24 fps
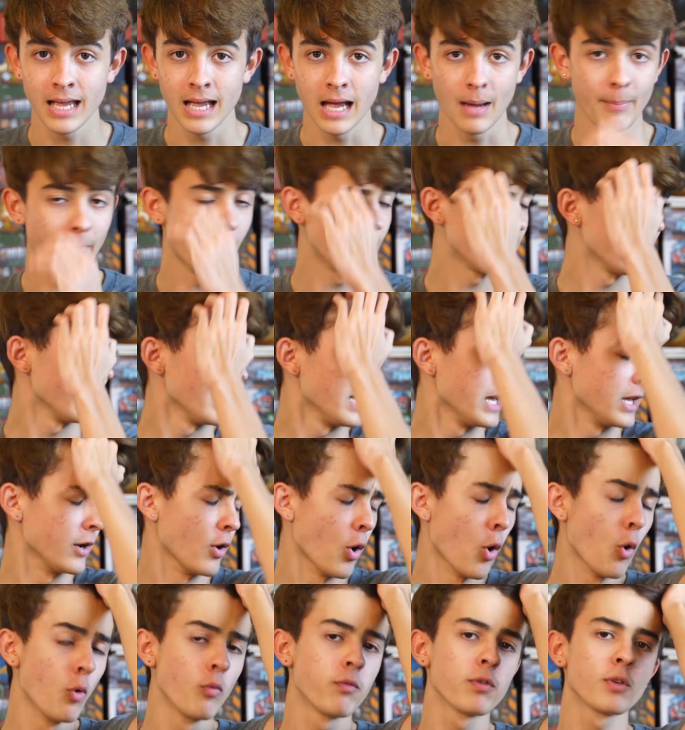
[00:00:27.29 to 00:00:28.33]
about an
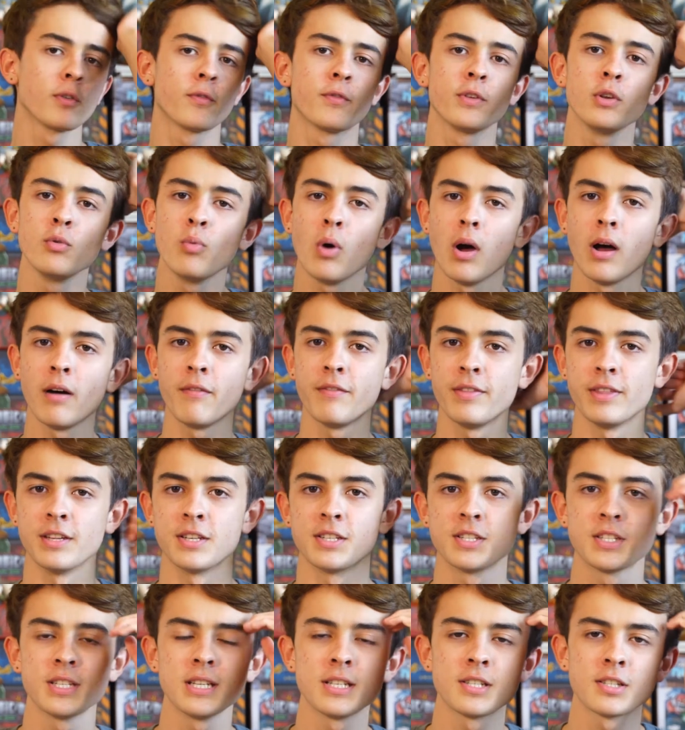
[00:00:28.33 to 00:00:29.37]
overview of the
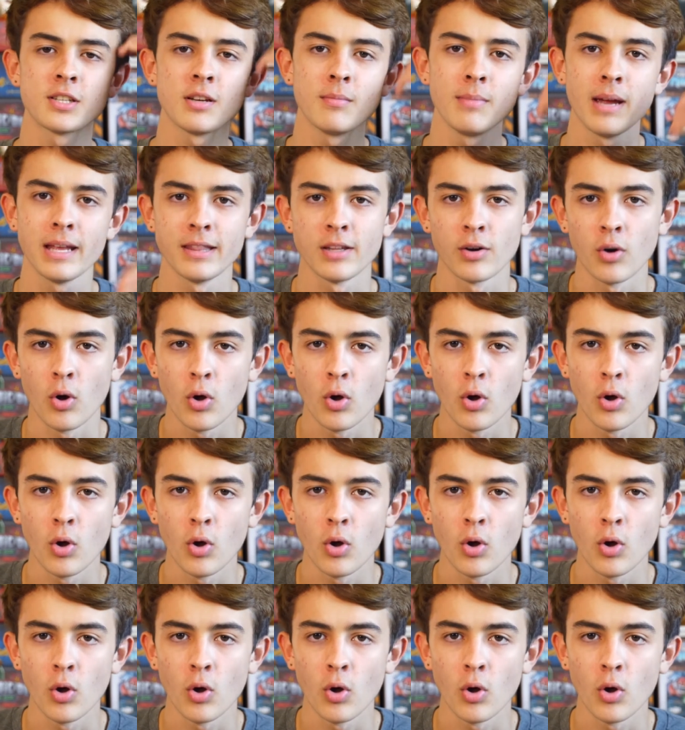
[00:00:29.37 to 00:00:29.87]
system and then